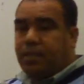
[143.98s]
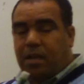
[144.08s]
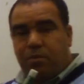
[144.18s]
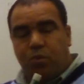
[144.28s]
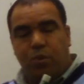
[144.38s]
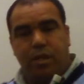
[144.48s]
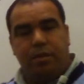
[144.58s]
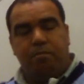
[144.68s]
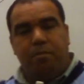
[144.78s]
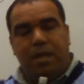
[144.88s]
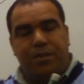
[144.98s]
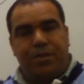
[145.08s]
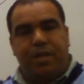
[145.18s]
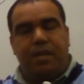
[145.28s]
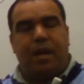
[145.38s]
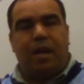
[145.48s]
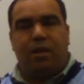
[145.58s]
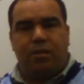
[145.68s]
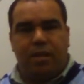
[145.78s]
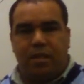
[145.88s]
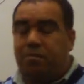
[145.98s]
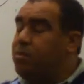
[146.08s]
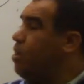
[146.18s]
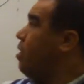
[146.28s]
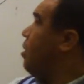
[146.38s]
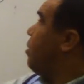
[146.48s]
comes with built-in algorithm